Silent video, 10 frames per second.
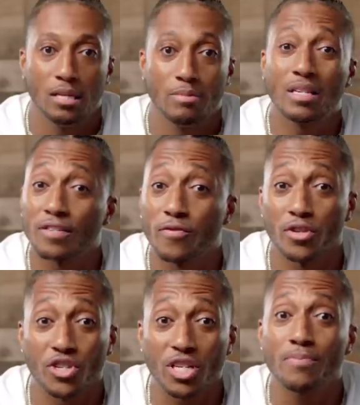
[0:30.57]
Because for
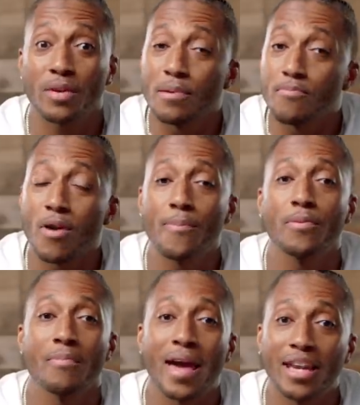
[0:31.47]
a sheep,
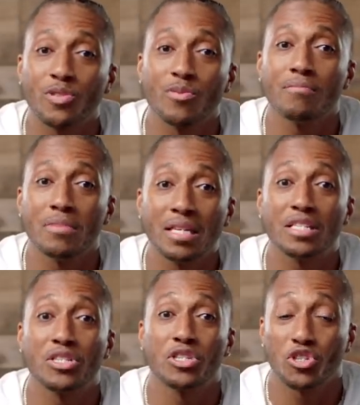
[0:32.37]
improper management
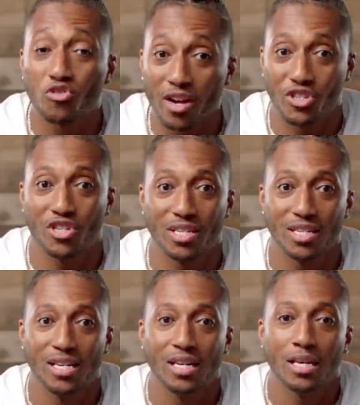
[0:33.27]
means destruction.
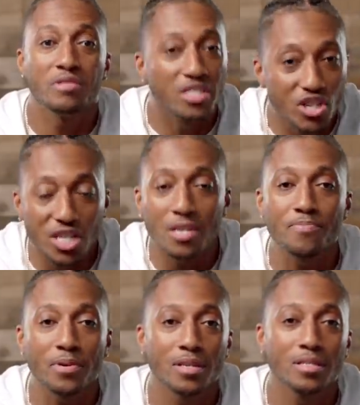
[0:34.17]
I mean,
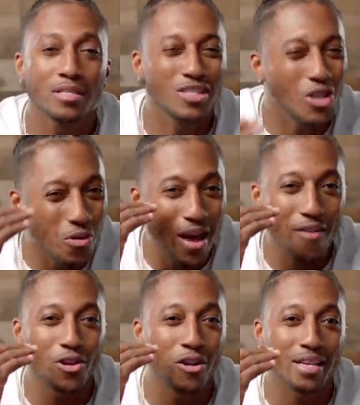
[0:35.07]
sheep don't
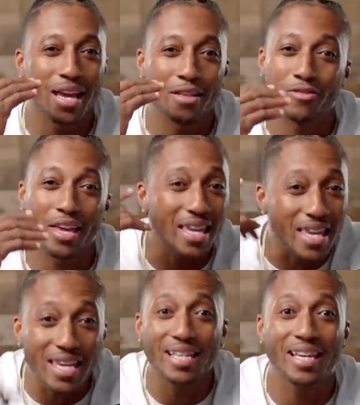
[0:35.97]
have it all together. They
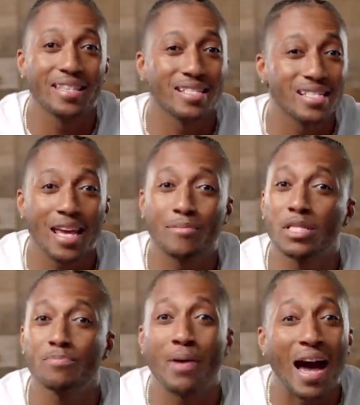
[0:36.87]
eat in the same
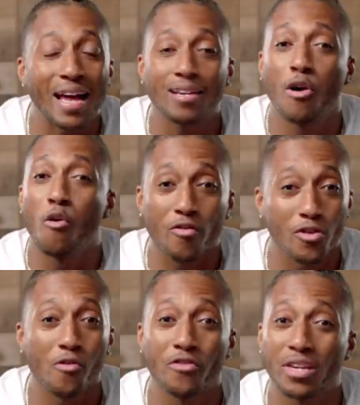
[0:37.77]
spot over
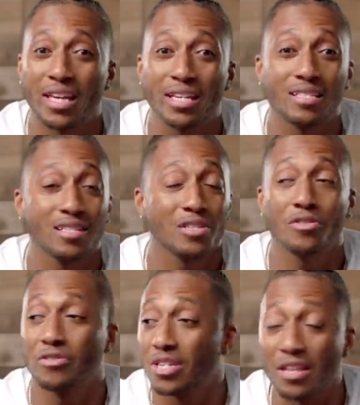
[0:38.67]
and over again until
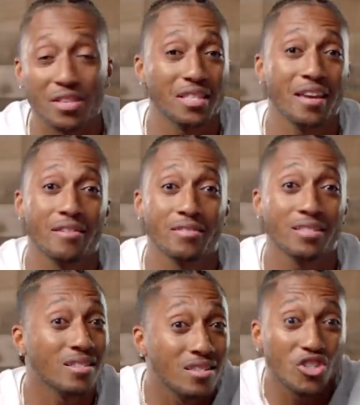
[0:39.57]
there's nothing there,
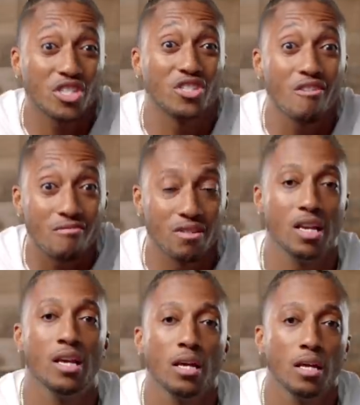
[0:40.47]
until there's just dirt.
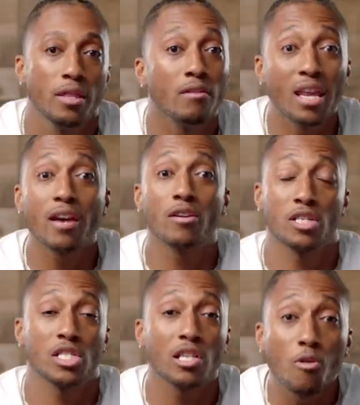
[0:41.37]
They'll lay on a
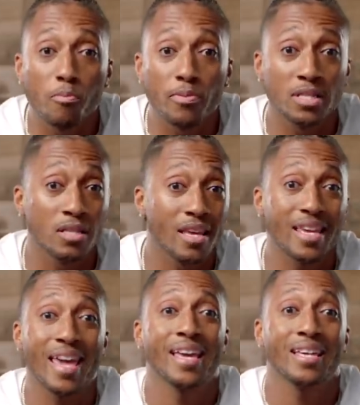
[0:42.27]
slope until they
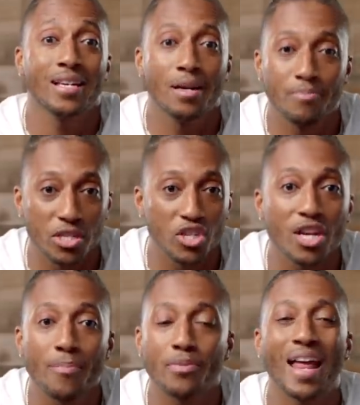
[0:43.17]
can't get up, and the
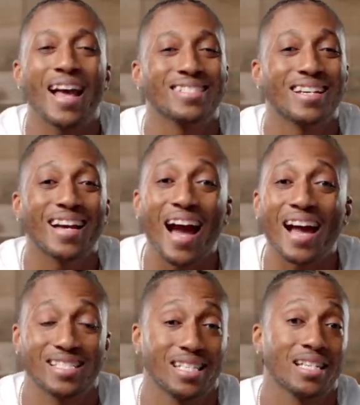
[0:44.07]
shepherd has to
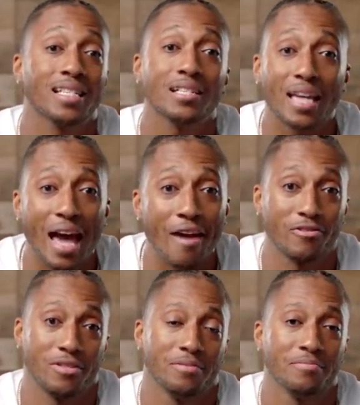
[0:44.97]
constantly look
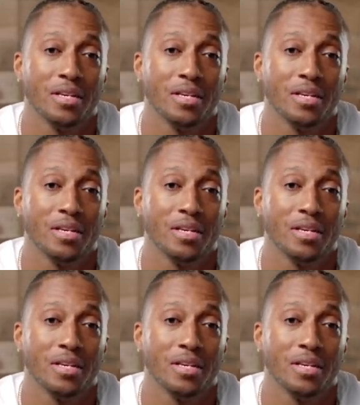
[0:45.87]
after him.